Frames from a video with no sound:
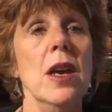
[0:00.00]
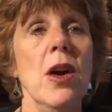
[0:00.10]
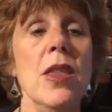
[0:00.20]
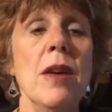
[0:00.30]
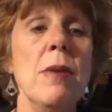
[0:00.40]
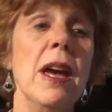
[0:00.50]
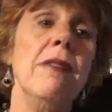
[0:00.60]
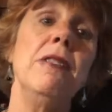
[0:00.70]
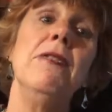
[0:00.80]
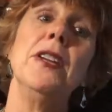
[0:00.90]
And then we
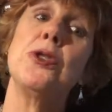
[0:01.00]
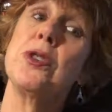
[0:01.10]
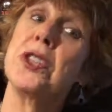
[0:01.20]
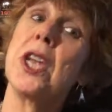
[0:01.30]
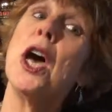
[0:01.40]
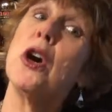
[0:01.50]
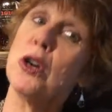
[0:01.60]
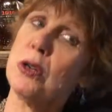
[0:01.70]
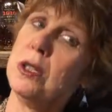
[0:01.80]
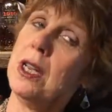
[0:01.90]
have adventurous
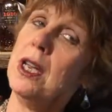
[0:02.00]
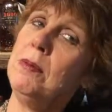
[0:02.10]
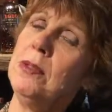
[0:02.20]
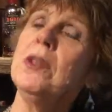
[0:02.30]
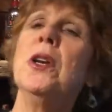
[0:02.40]
cowgirl types